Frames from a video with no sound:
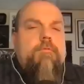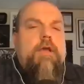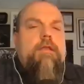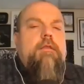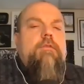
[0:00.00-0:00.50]

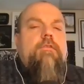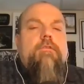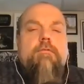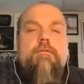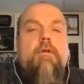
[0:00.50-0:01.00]
Brad, this
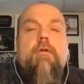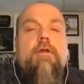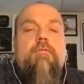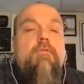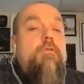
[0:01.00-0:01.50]
is your
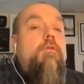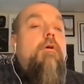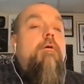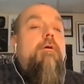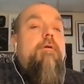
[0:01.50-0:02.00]
interview. You
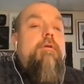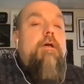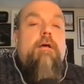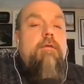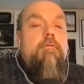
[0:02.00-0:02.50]
go wherever the
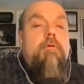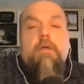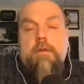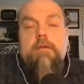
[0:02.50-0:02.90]
hell you want.